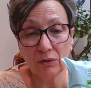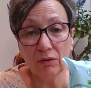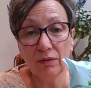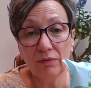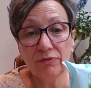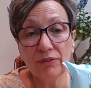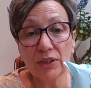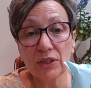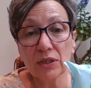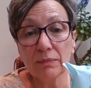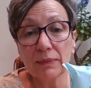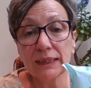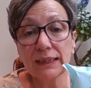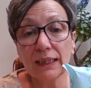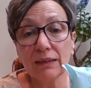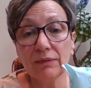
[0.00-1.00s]
freshen
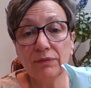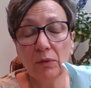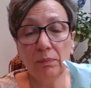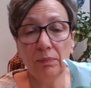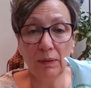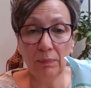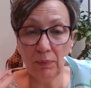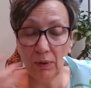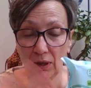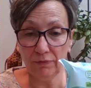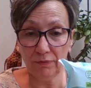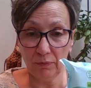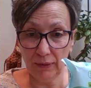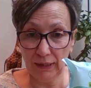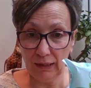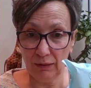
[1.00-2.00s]
myself up apart from
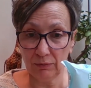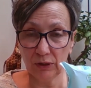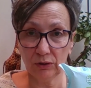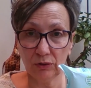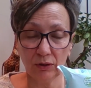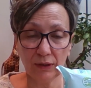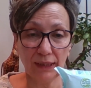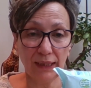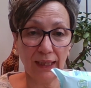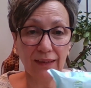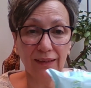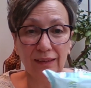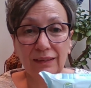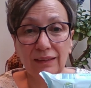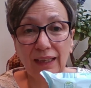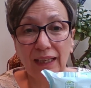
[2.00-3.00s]
when I was sort of getting
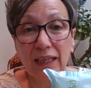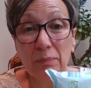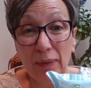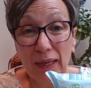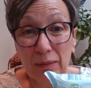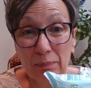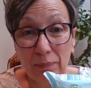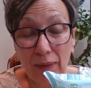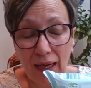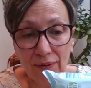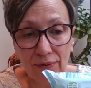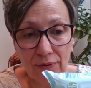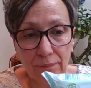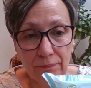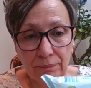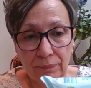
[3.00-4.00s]
like a bed bath.
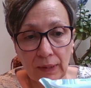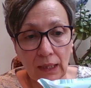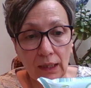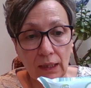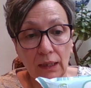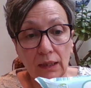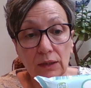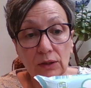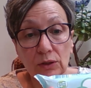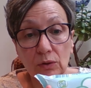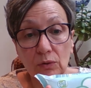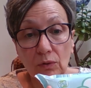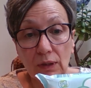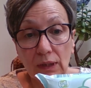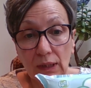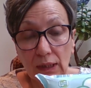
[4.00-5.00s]
So
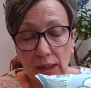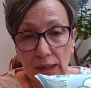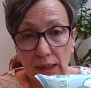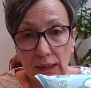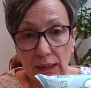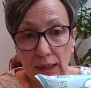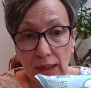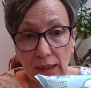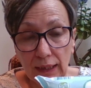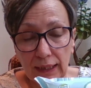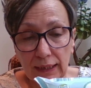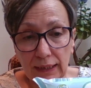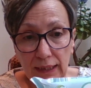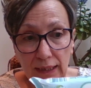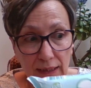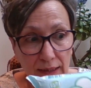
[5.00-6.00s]
like
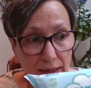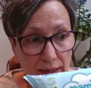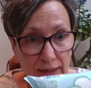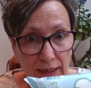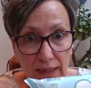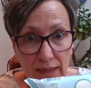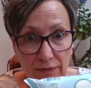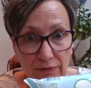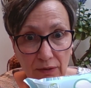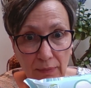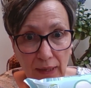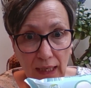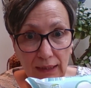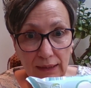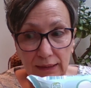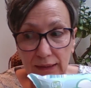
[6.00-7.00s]
these are from
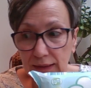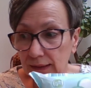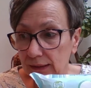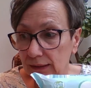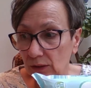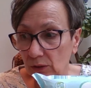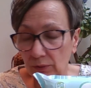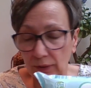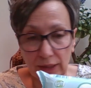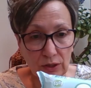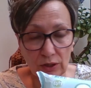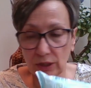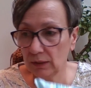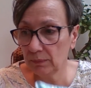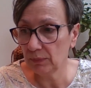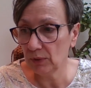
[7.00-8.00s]
Aldi. These are quite
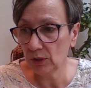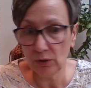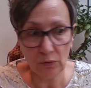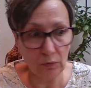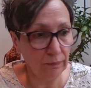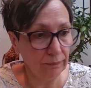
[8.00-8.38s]
cheap too.